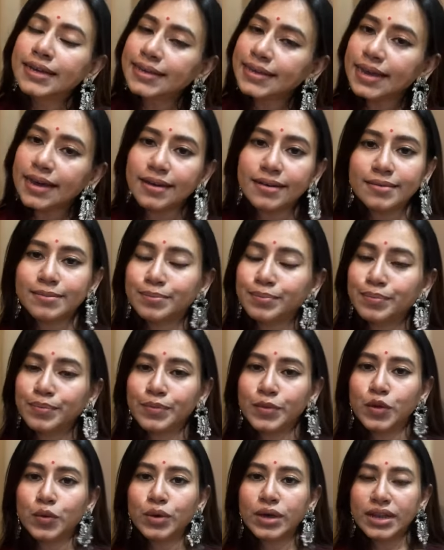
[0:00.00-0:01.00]
yeah,
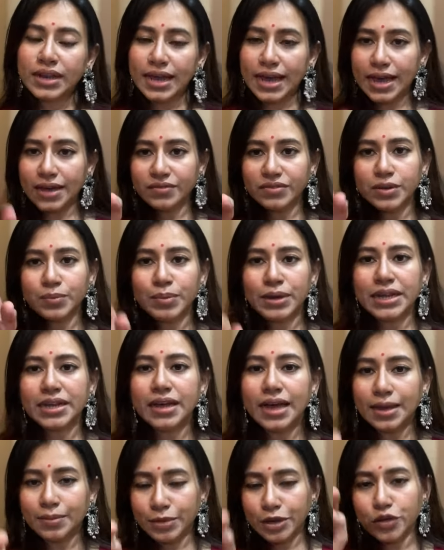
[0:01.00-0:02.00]
you can have the
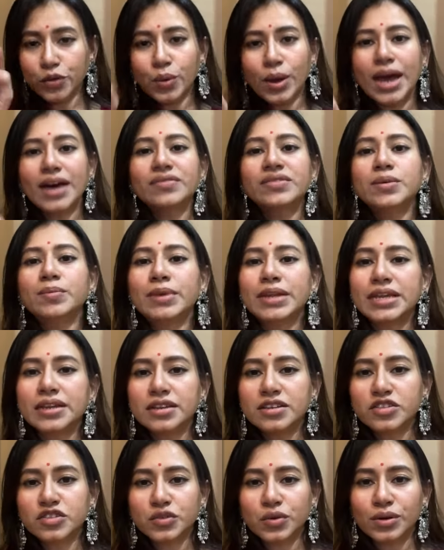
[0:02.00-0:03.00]
you have the
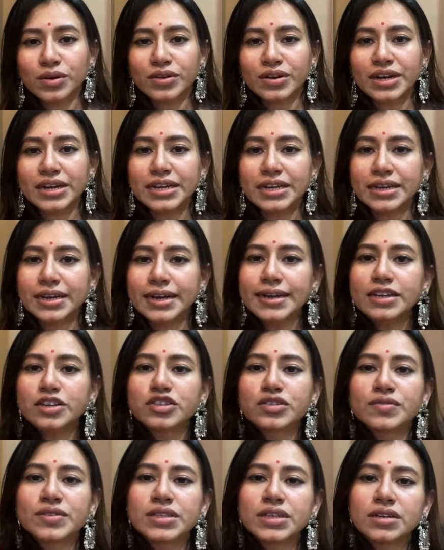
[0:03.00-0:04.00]
playlist already, right?
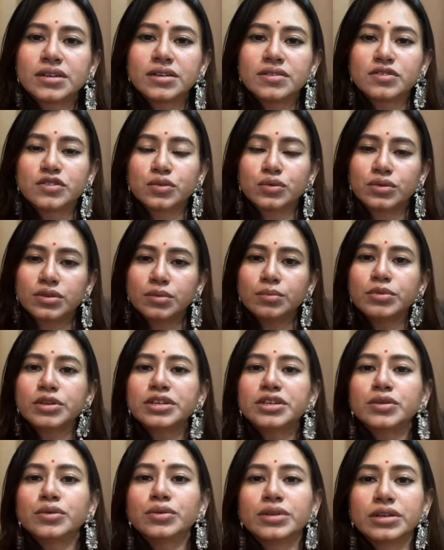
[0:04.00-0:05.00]
Shivatanda Stotram
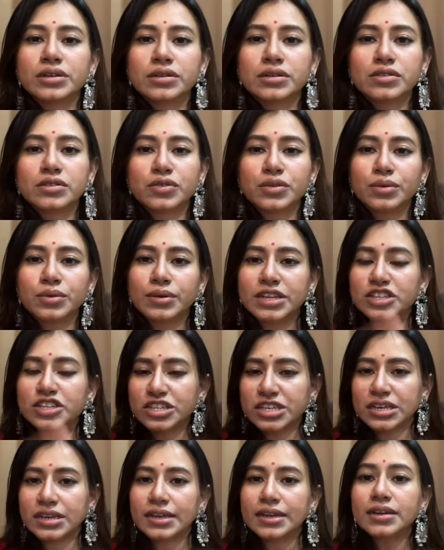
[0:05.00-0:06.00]
tutorial. So you can
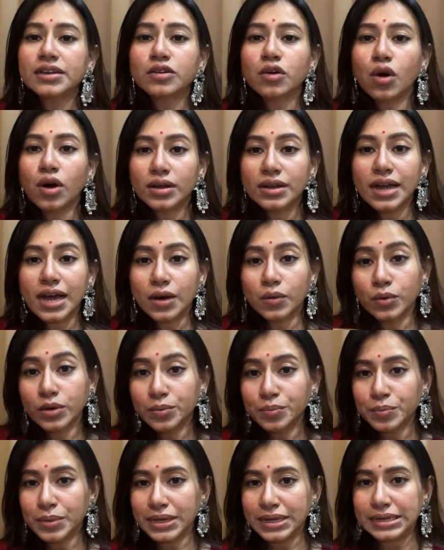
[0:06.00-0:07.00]
check it on our
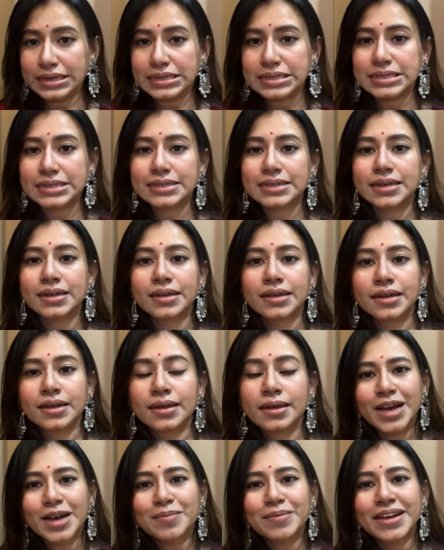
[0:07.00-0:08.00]
playlist.
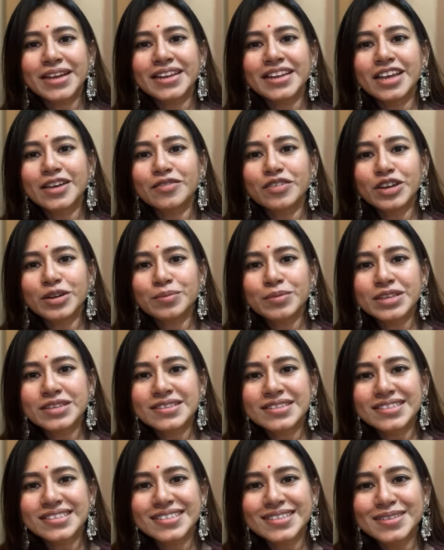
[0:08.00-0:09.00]
Ma'am, I never miss
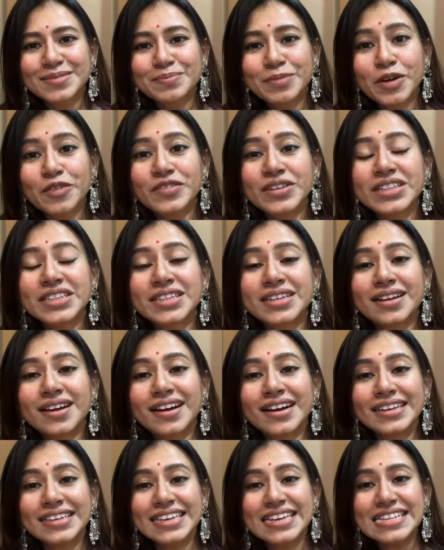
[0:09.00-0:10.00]

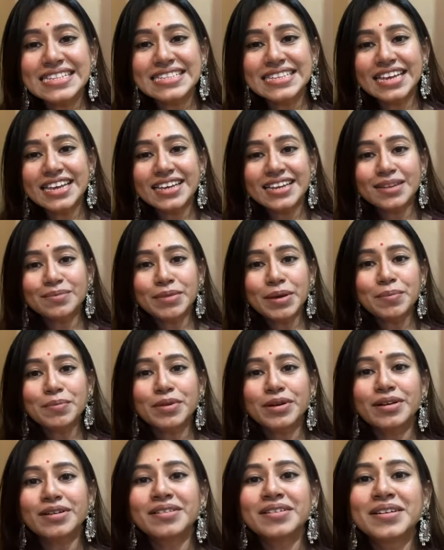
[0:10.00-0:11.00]
Pavitra. Yes, I
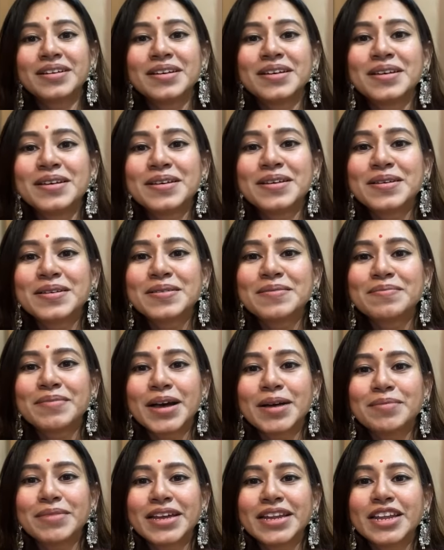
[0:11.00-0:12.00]
remember.
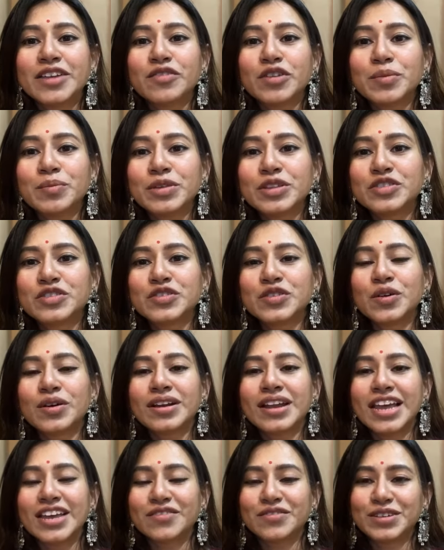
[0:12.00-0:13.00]
Ma'am, I never miss your
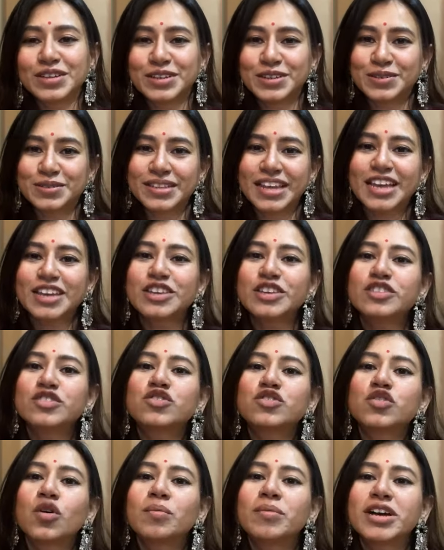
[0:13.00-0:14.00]
live video. Thank you
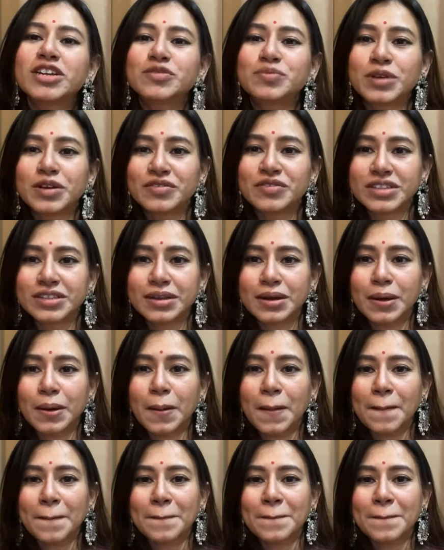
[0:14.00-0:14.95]
so much, Pavitra.